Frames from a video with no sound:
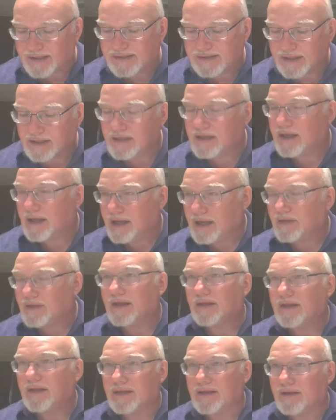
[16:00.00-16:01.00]
represents
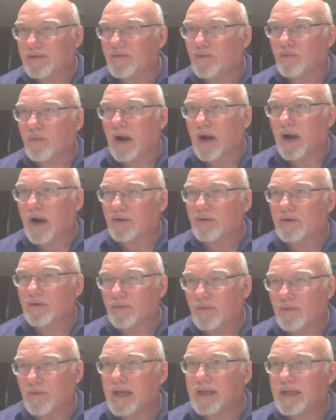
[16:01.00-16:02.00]
that period
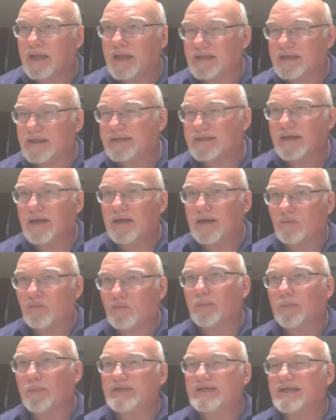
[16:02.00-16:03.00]
in the Roman
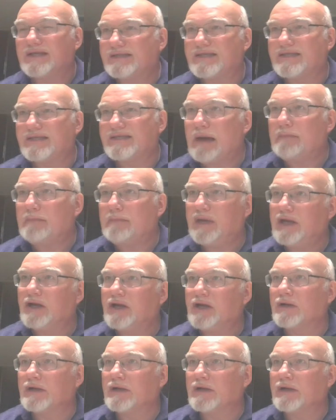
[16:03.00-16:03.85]
Republic. So